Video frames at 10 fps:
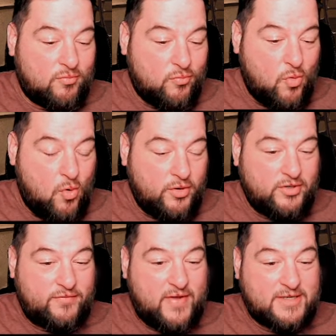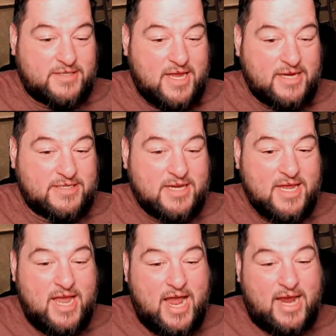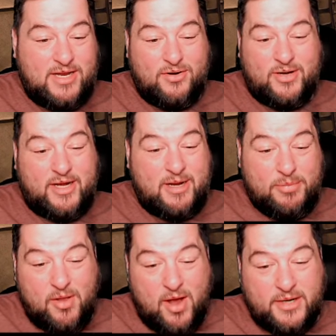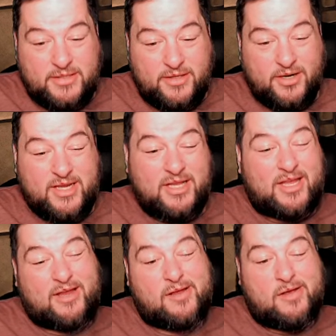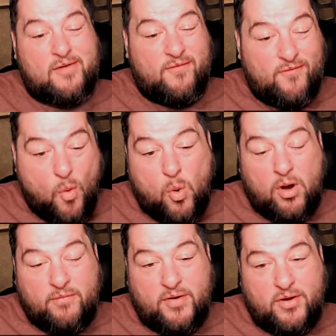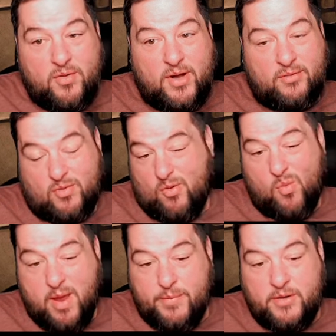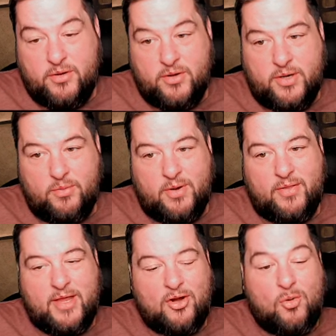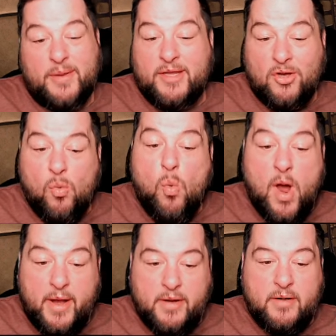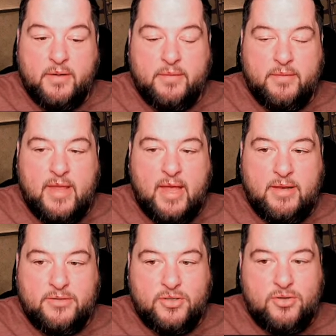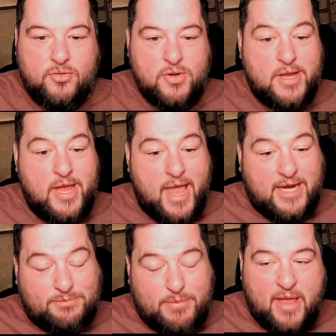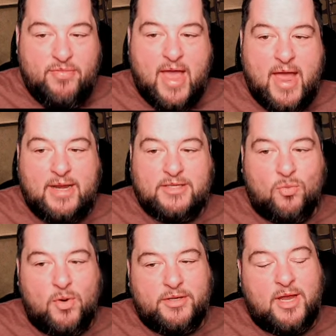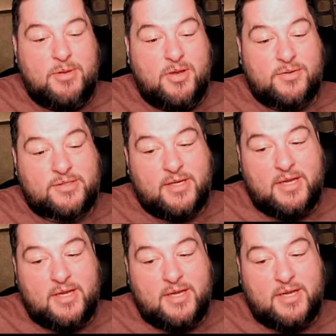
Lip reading: roll your defense dice and you don't get any blocks and they're killing 4 of your unit, wiping your unit, well, they can only kill 1. So you expend that. It's a one-time use,